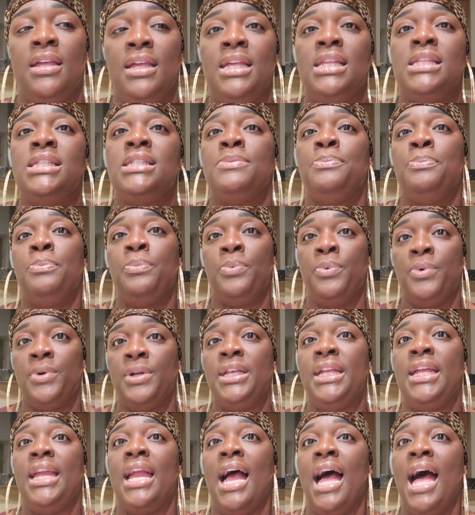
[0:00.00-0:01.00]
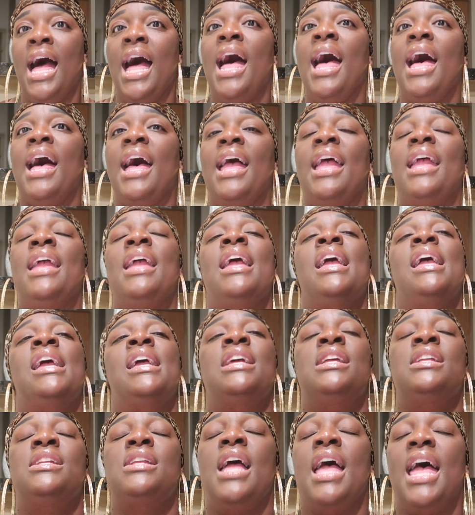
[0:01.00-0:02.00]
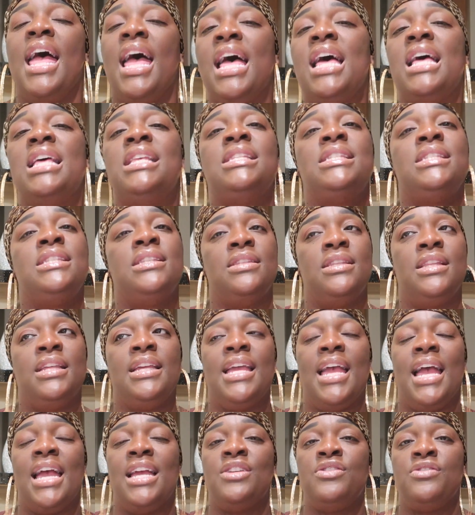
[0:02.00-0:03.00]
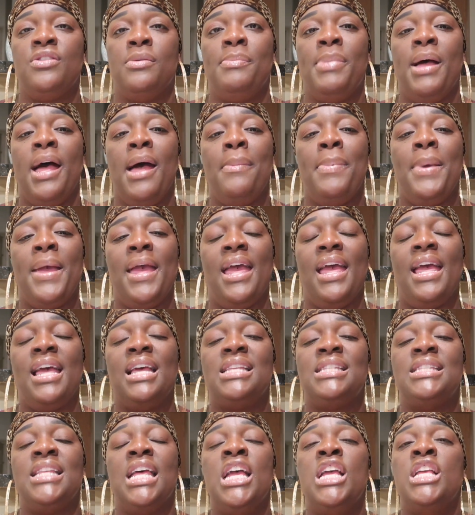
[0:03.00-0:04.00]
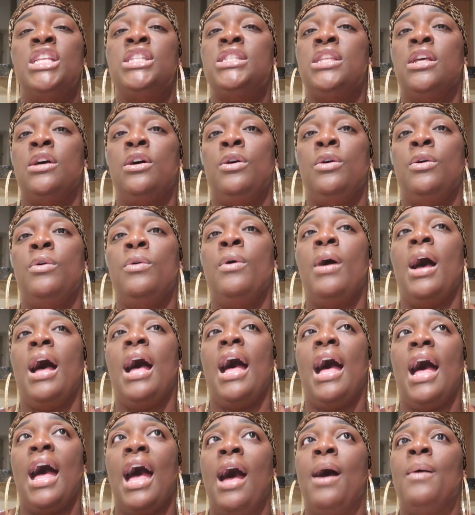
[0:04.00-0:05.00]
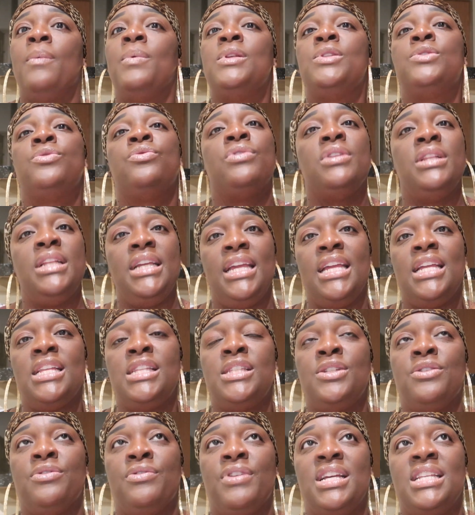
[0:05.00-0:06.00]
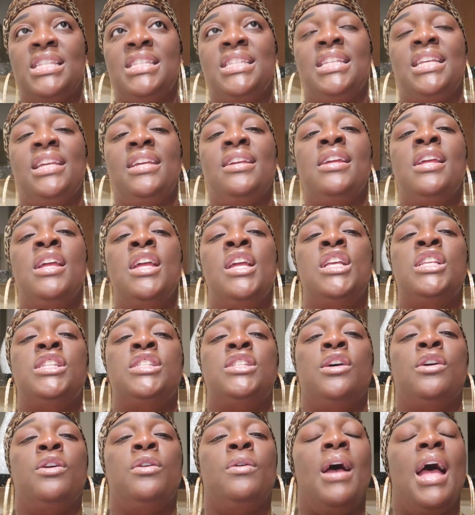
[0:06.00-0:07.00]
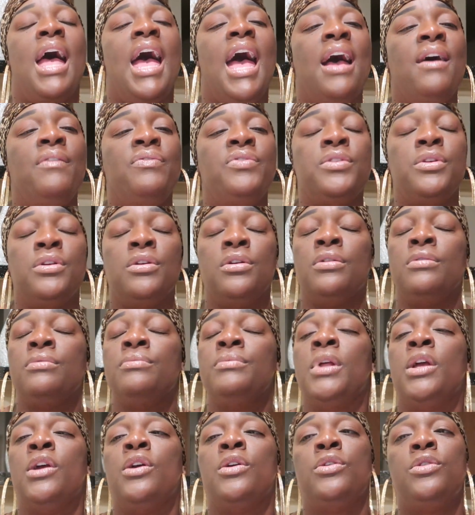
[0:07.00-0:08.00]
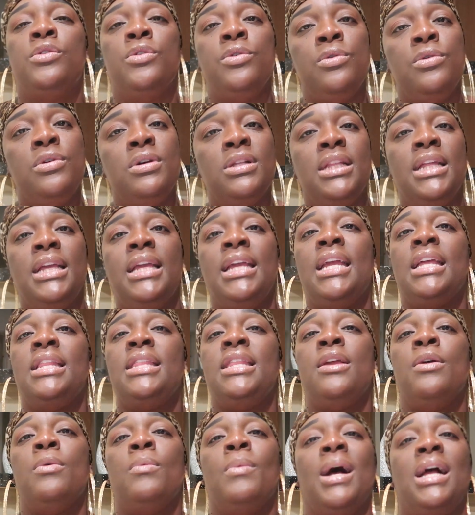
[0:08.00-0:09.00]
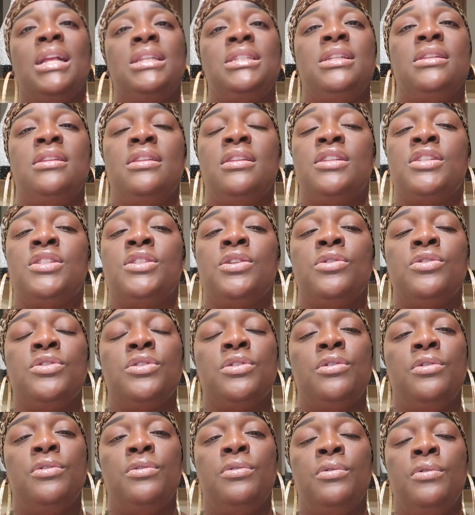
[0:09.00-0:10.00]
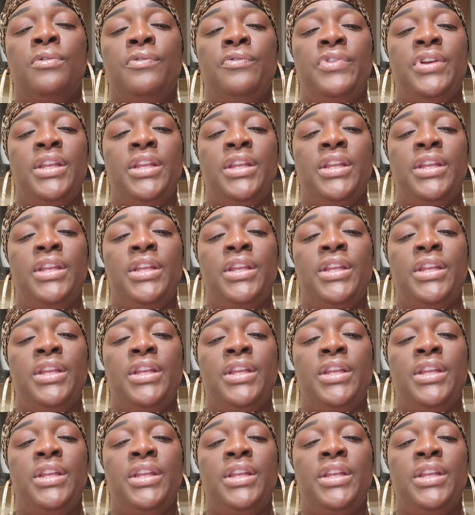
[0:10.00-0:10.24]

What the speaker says: is pretty high as the gastric bypass. So I was really interested. So after Googling and then watching the surgical